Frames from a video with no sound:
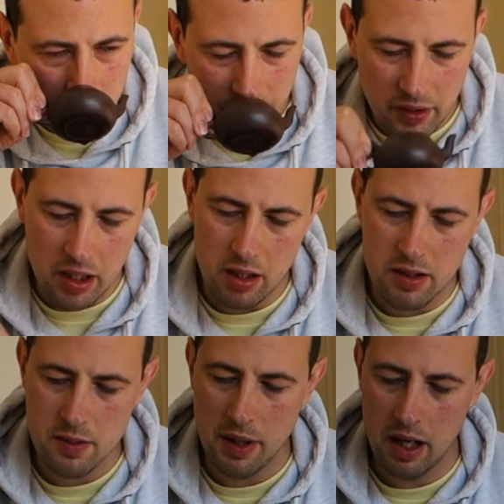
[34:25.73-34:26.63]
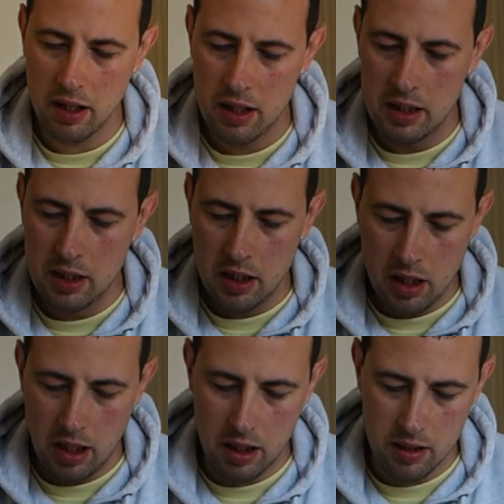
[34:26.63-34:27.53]
in the smell.
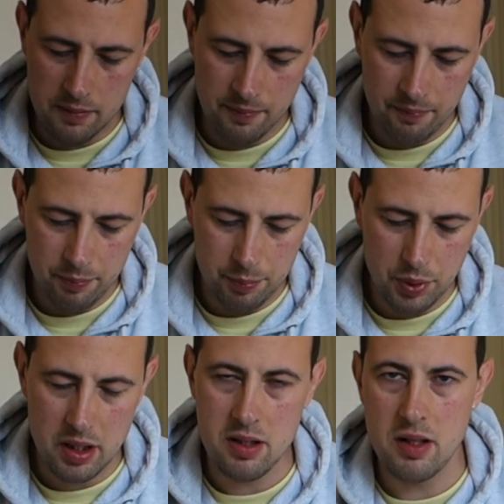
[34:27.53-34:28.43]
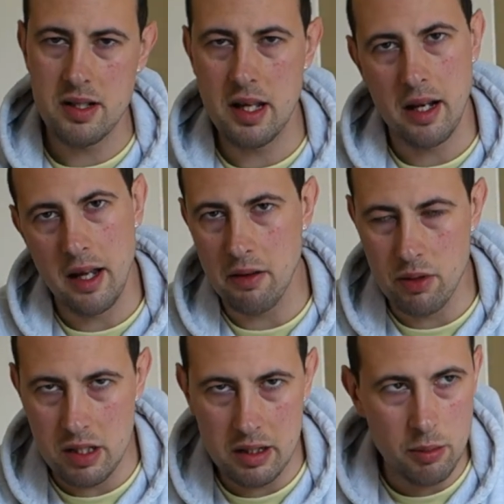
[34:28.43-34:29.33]
But as I said, there
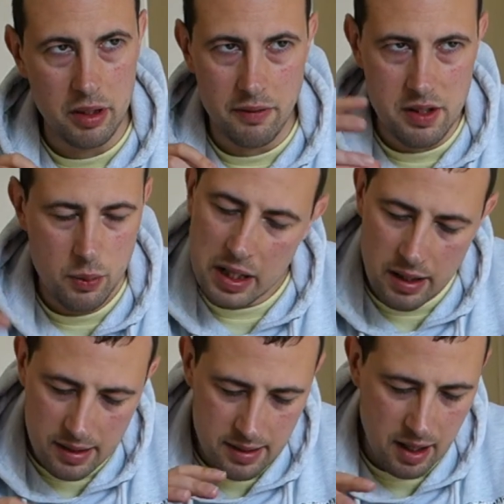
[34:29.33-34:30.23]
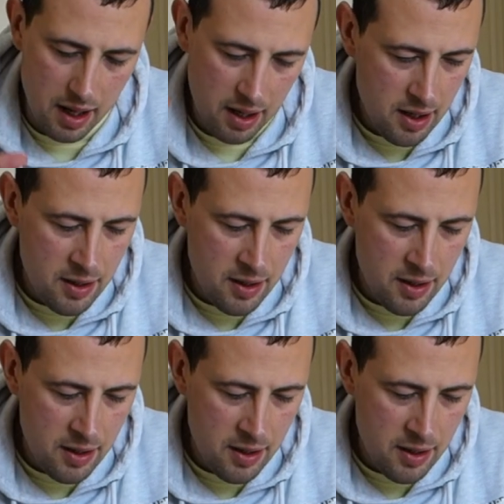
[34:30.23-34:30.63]
was a little bit of sweetness there.